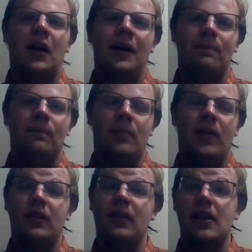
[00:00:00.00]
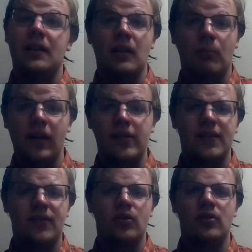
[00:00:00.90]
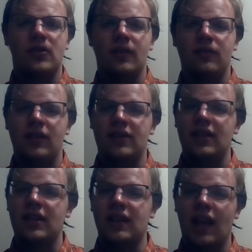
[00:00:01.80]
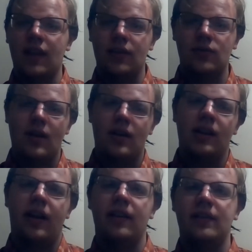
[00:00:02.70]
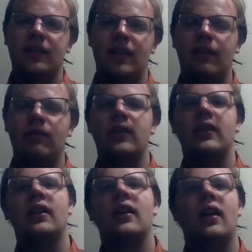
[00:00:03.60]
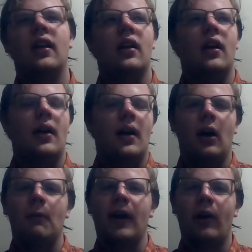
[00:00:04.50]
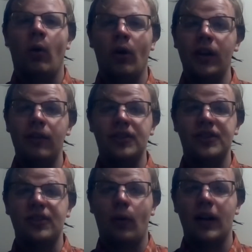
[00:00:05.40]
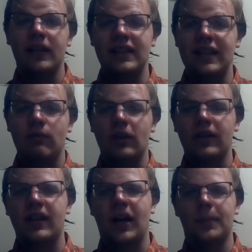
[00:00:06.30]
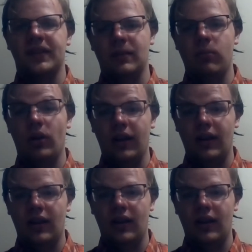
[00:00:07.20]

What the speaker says: Compared to the previous versions of the cities and the surrounding areas, and then everything, that quality versus quantity really comes into play.